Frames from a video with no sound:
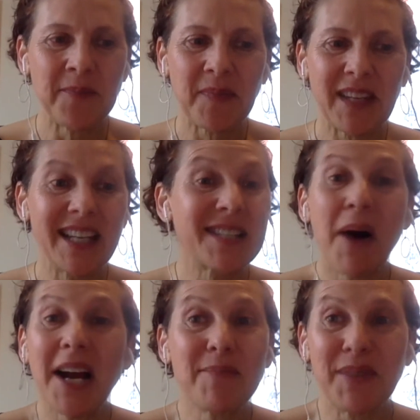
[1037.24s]
it's
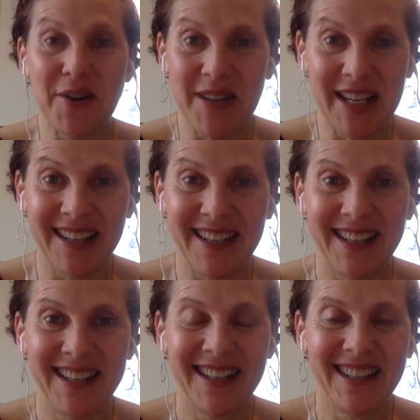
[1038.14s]
mind blowing.
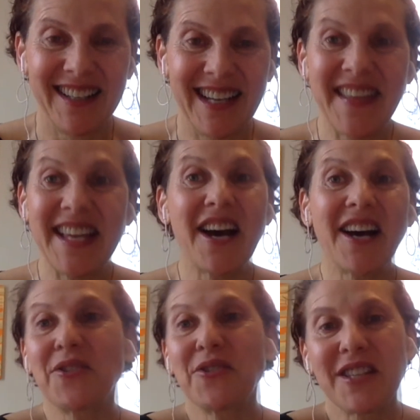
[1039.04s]
Yeah. And they
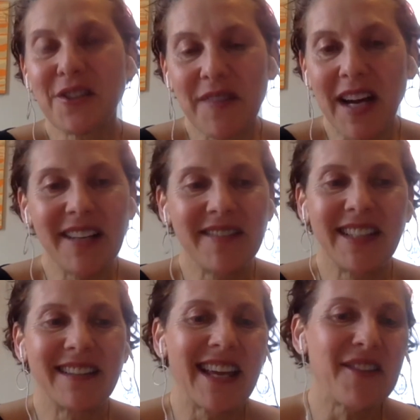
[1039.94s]
not only survived
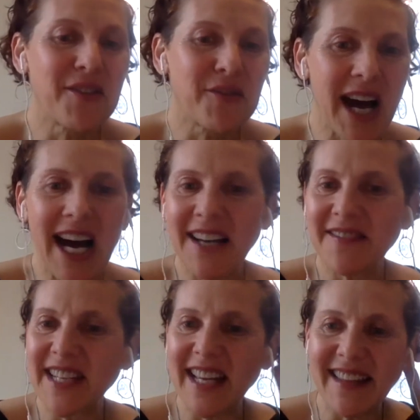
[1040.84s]
it, they
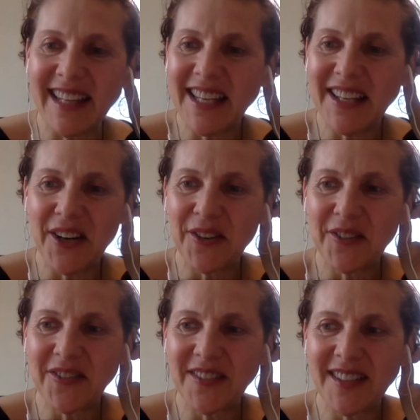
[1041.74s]
thrived. And you
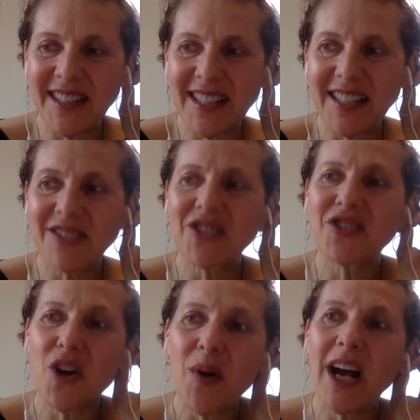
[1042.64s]
know, it's
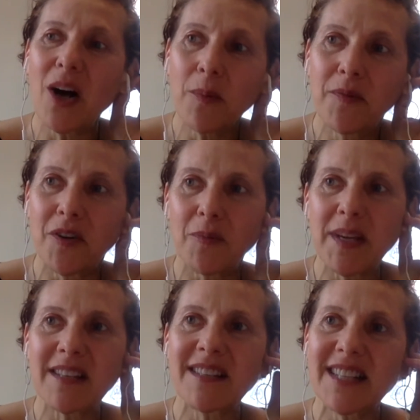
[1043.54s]
so helpful
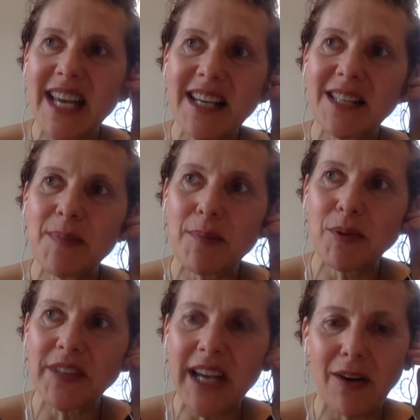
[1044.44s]
because it takes
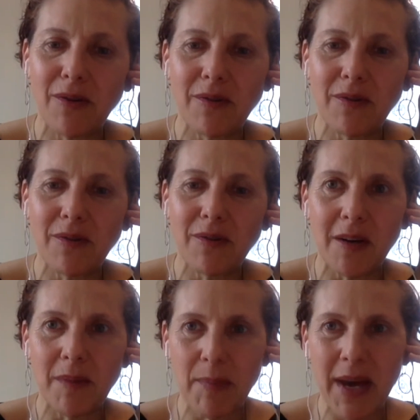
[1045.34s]
people down
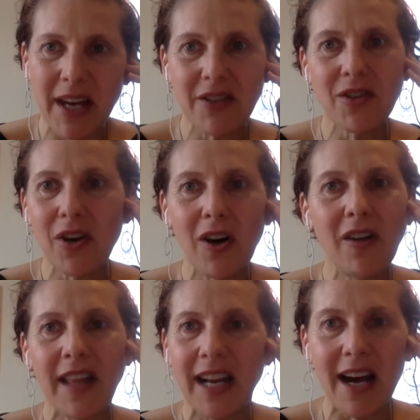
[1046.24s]
from the
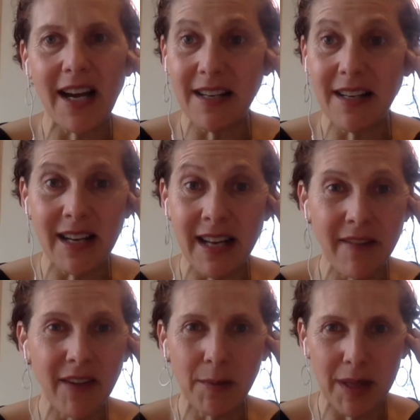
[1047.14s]
pedestal that I
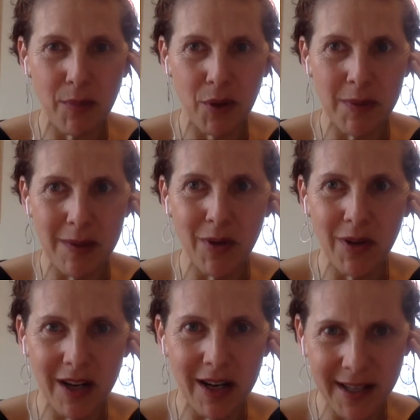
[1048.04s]
inevitably put people
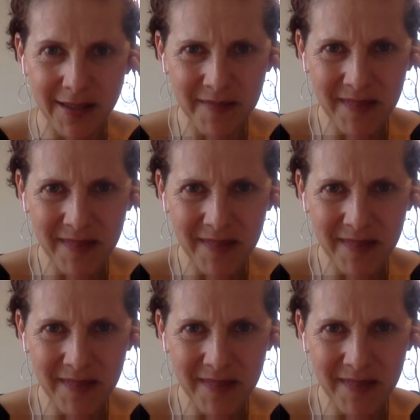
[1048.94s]
on.